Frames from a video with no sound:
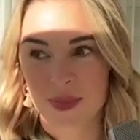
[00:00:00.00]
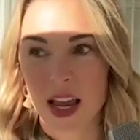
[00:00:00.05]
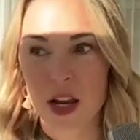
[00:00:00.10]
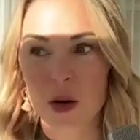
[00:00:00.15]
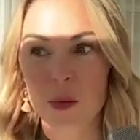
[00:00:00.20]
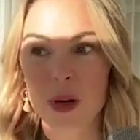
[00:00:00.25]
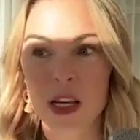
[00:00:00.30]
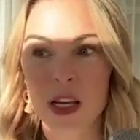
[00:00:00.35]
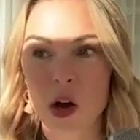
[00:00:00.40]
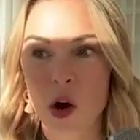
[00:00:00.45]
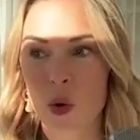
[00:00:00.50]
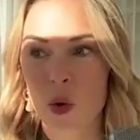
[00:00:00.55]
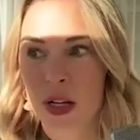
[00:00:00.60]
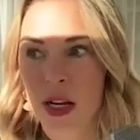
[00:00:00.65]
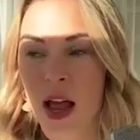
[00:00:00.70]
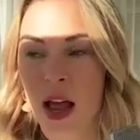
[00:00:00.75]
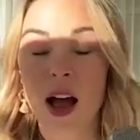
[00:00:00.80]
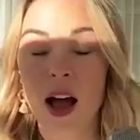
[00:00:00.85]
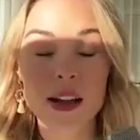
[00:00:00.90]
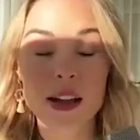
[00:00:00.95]
and we know in
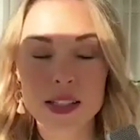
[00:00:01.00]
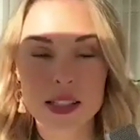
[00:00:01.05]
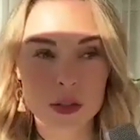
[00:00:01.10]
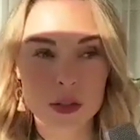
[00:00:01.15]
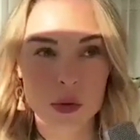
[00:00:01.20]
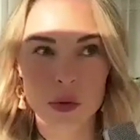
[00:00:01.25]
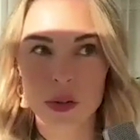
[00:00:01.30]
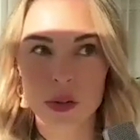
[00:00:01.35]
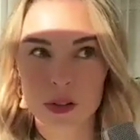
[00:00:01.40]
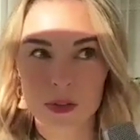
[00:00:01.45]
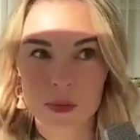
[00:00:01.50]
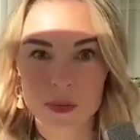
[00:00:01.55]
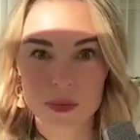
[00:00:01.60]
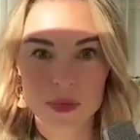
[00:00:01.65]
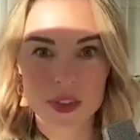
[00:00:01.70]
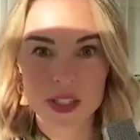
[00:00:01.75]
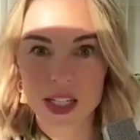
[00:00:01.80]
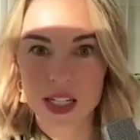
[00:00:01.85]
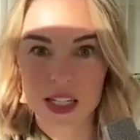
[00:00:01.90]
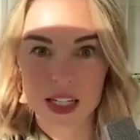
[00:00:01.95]
high school
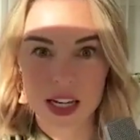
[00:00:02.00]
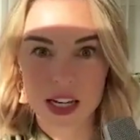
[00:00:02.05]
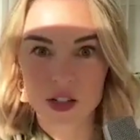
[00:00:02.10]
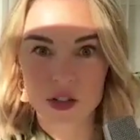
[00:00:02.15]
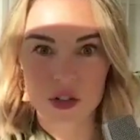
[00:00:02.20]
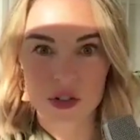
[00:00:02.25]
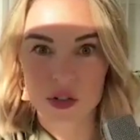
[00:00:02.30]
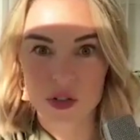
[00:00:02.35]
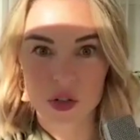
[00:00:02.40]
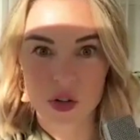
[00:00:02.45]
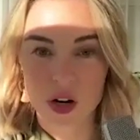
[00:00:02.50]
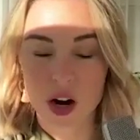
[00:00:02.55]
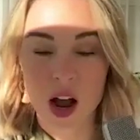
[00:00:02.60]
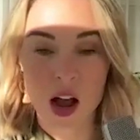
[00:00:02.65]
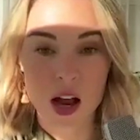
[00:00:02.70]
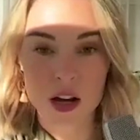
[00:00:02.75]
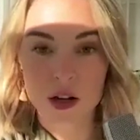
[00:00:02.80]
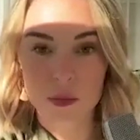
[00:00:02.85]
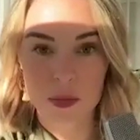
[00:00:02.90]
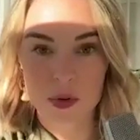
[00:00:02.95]
teenagers are
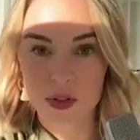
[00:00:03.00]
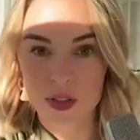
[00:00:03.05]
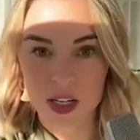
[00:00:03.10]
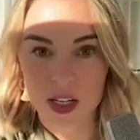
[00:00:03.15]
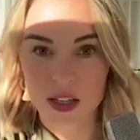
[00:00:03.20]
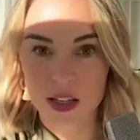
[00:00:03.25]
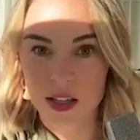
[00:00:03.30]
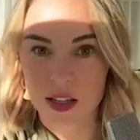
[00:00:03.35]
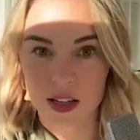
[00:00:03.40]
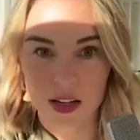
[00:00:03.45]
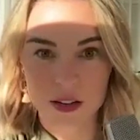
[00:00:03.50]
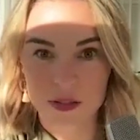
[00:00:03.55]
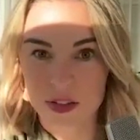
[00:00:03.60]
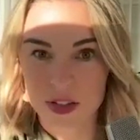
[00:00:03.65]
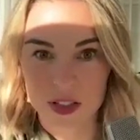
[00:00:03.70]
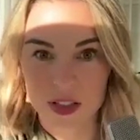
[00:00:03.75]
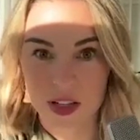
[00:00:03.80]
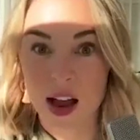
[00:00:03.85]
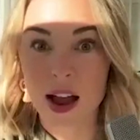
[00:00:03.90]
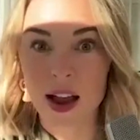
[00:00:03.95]
100% of
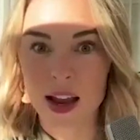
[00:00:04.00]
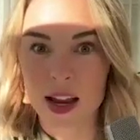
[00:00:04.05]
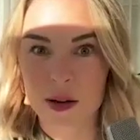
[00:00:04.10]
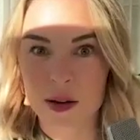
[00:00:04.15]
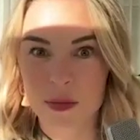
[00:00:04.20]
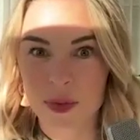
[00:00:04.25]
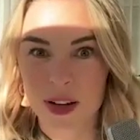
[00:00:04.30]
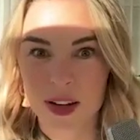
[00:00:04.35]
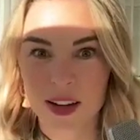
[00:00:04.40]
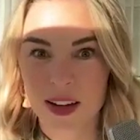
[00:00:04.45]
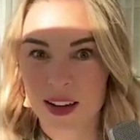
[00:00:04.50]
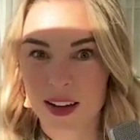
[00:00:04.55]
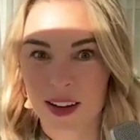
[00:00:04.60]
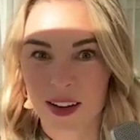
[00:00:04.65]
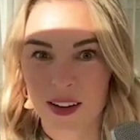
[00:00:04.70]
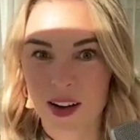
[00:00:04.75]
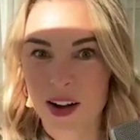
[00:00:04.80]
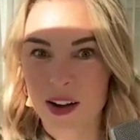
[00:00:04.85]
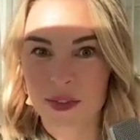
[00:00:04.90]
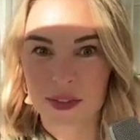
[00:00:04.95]
the time
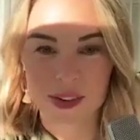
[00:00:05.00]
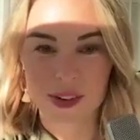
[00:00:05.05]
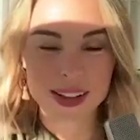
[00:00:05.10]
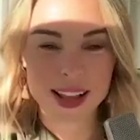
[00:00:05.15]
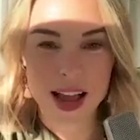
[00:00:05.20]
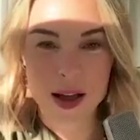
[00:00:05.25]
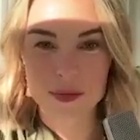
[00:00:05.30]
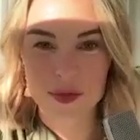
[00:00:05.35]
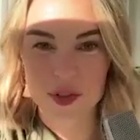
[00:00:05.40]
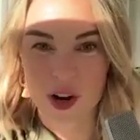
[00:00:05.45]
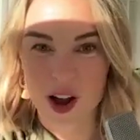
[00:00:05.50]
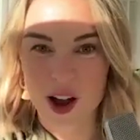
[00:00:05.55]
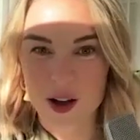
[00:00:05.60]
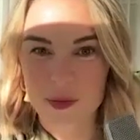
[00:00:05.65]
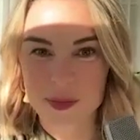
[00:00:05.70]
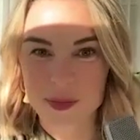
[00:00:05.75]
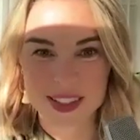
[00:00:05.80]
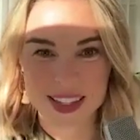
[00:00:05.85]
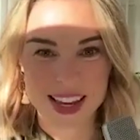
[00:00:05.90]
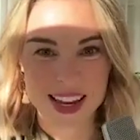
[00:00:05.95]
on yeah. their
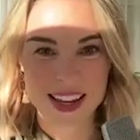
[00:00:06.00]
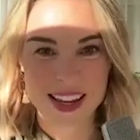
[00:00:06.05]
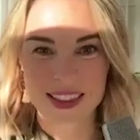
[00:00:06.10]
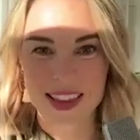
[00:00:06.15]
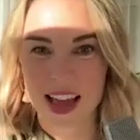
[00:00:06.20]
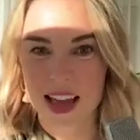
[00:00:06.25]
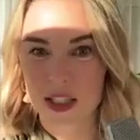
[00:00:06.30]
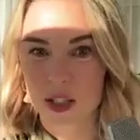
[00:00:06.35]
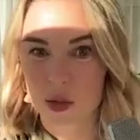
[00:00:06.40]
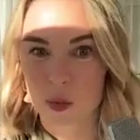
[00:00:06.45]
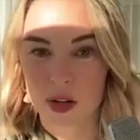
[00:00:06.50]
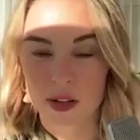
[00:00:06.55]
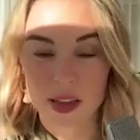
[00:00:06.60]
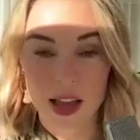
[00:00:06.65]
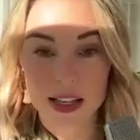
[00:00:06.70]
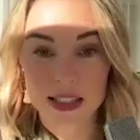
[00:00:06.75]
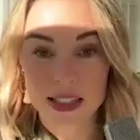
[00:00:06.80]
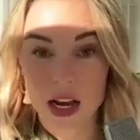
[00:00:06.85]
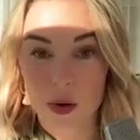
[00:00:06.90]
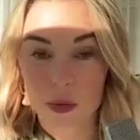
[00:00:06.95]
laptops and that's where
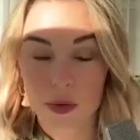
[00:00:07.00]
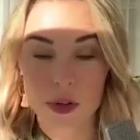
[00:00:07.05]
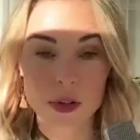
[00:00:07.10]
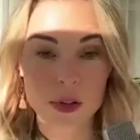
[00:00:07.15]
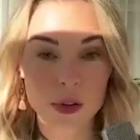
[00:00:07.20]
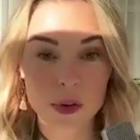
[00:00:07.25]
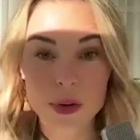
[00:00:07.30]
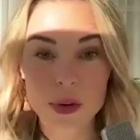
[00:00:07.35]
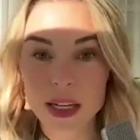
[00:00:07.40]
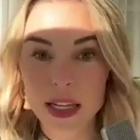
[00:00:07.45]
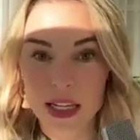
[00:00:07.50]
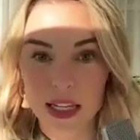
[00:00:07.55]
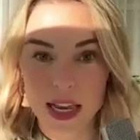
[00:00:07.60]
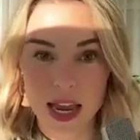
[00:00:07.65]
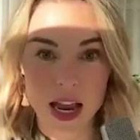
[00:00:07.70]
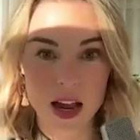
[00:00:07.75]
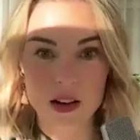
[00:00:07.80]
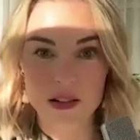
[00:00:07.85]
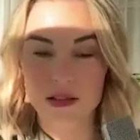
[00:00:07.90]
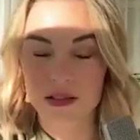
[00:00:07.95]
that's how they're learning
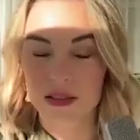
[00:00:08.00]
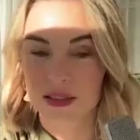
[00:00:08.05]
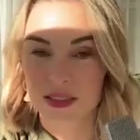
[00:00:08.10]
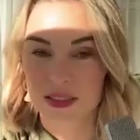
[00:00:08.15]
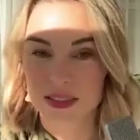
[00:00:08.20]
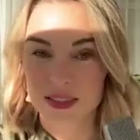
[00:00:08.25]
now